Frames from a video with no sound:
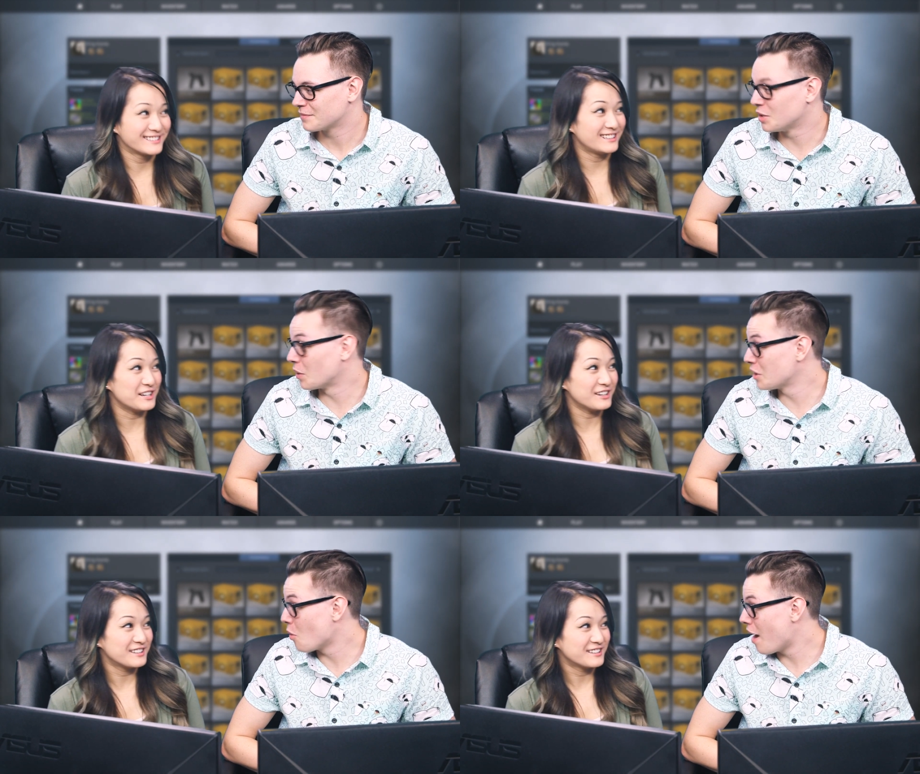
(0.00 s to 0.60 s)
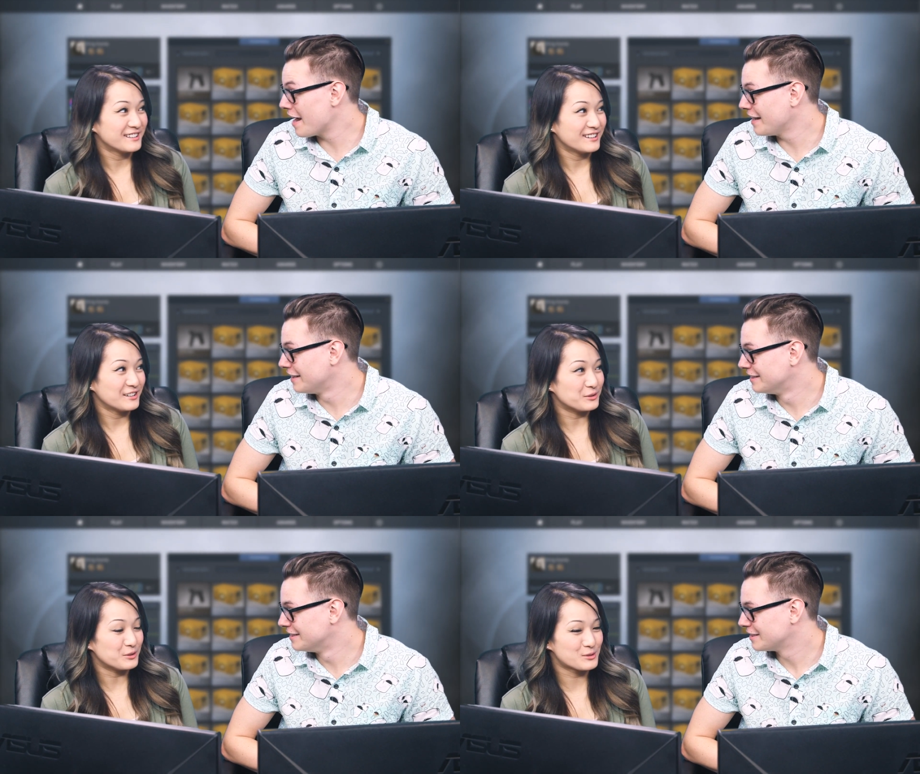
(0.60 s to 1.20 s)
Speaker 1: You yeah. want to know why?
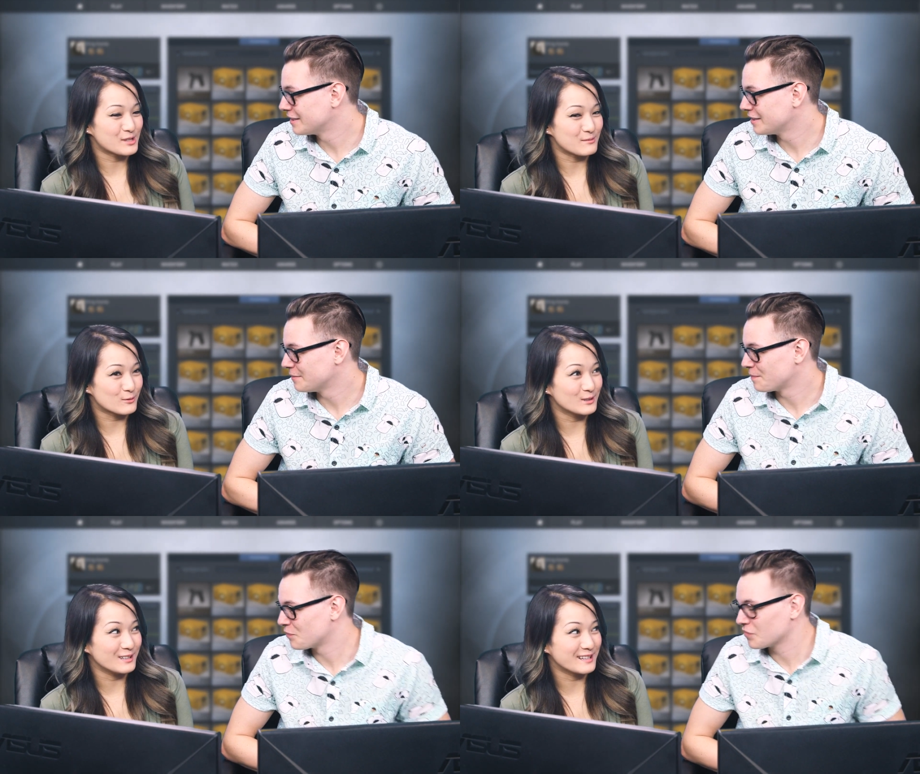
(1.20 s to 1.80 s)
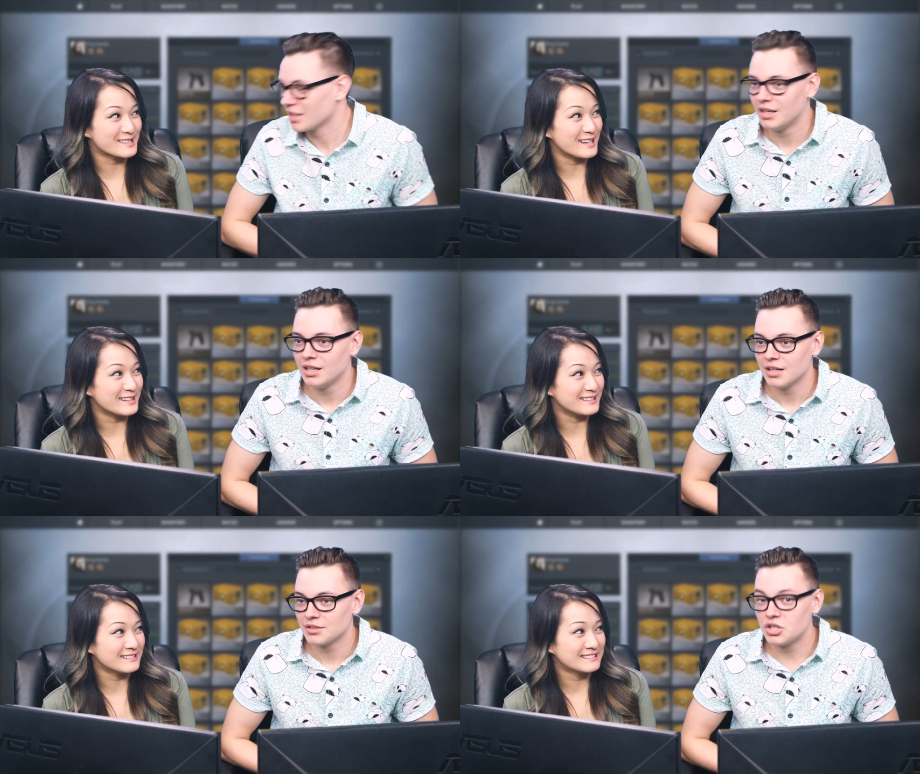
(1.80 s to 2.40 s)
Well, you seem really
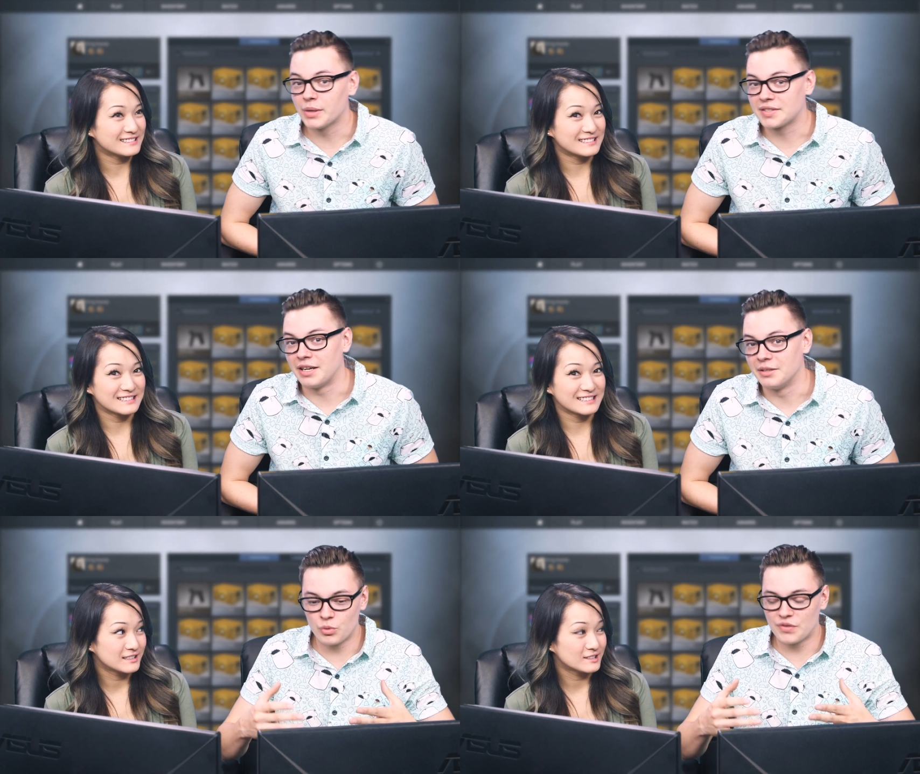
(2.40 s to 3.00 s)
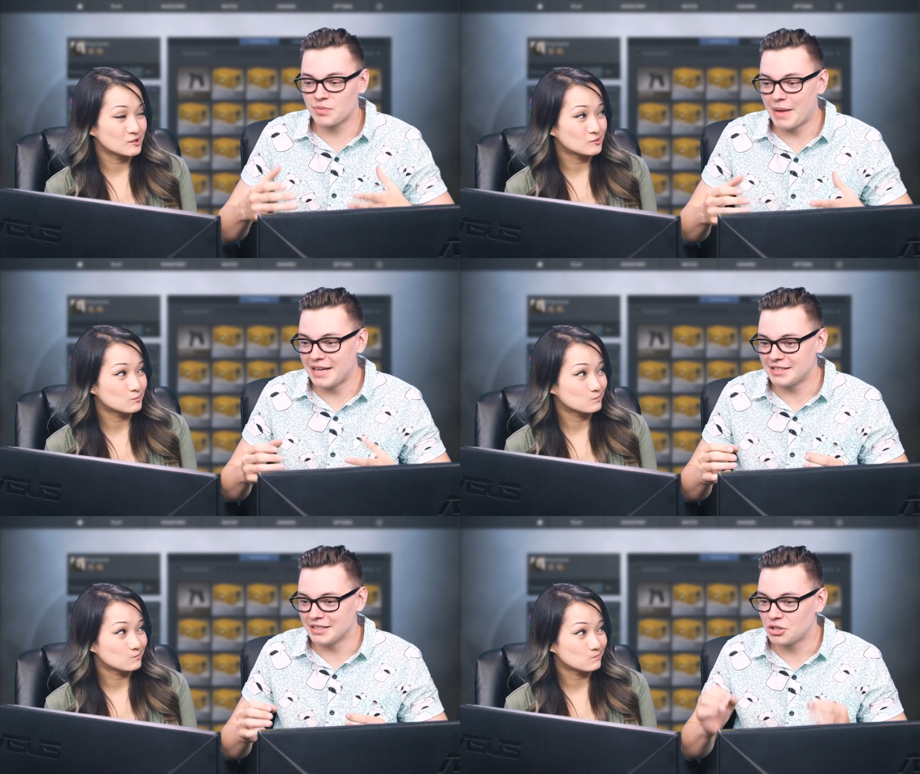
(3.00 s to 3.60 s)
excited. Too excited. We've
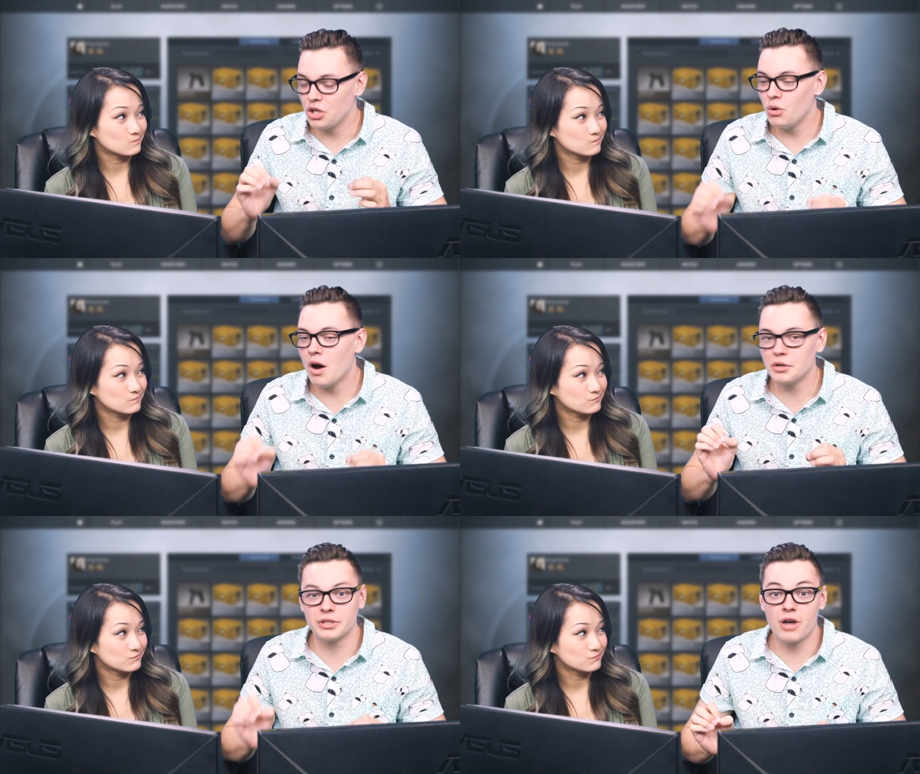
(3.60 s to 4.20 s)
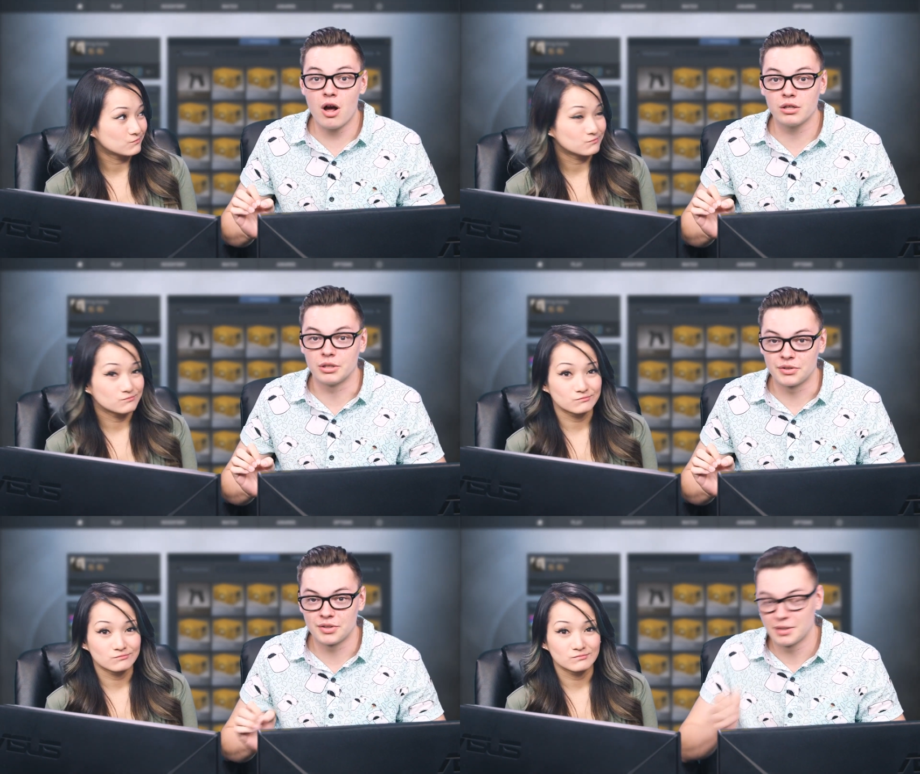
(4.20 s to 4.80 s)
spent two hundred
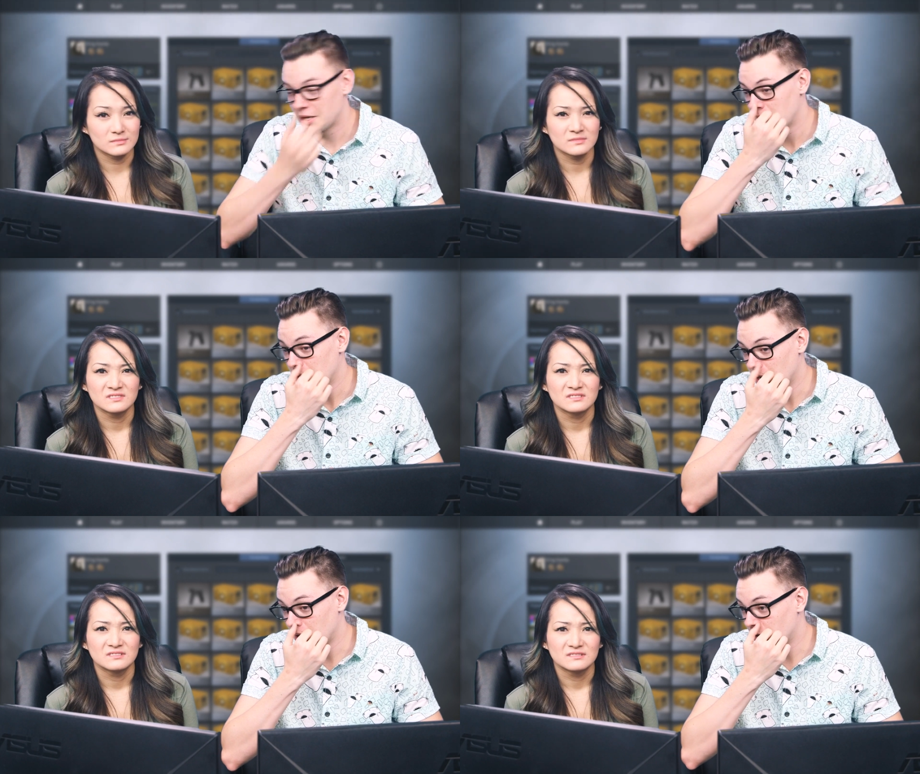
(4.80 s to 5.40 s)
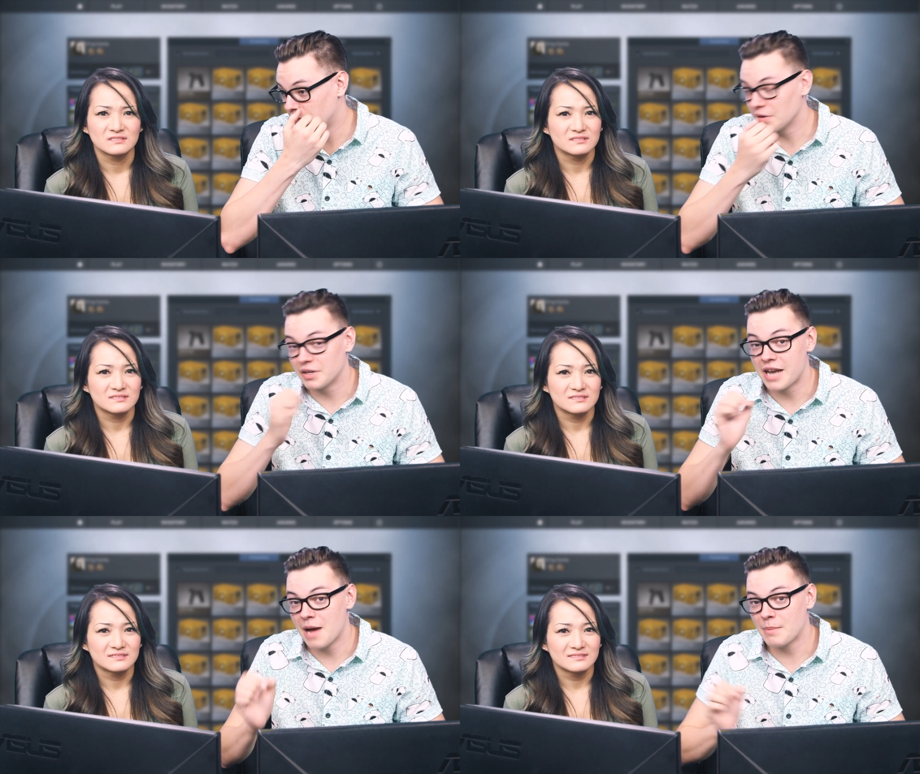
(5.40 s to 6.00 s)
dollars of
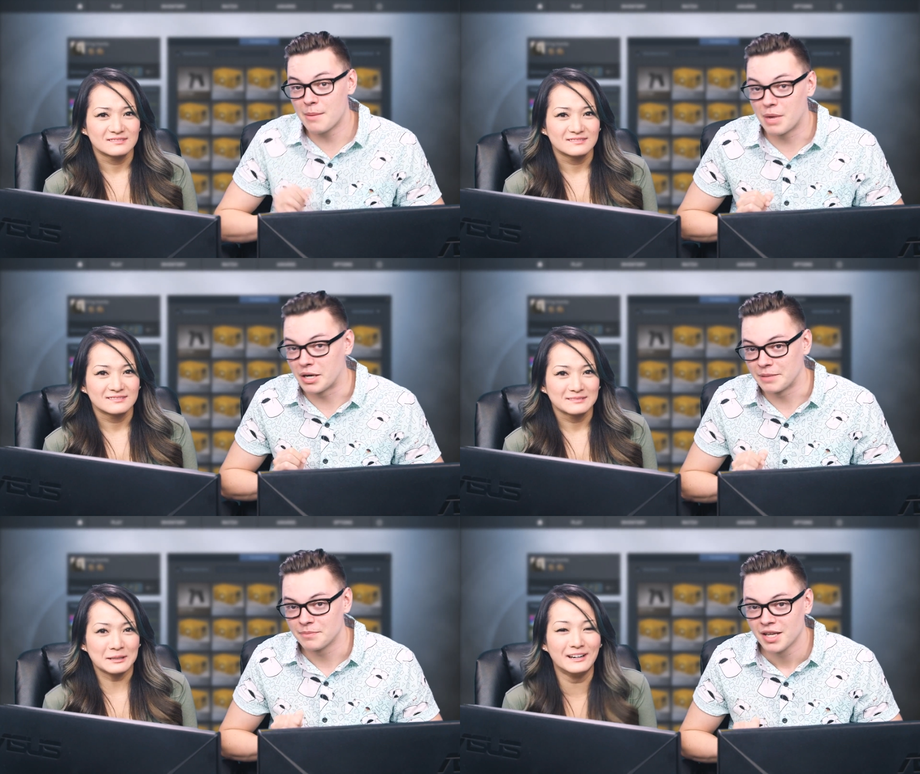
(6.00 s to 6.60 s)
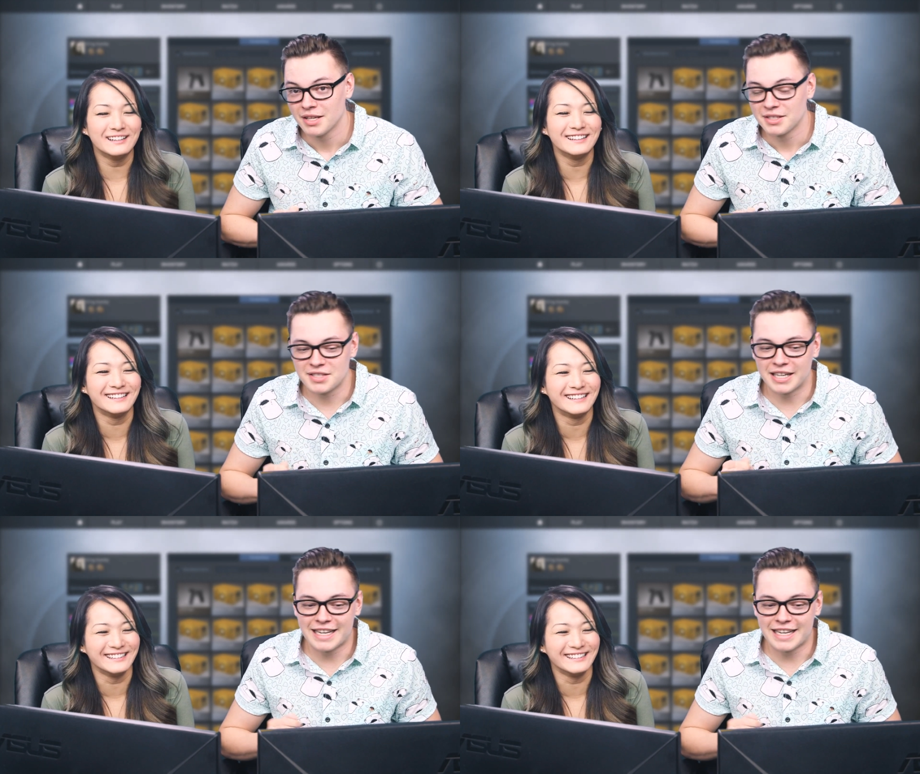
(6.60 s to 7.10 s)
not my money to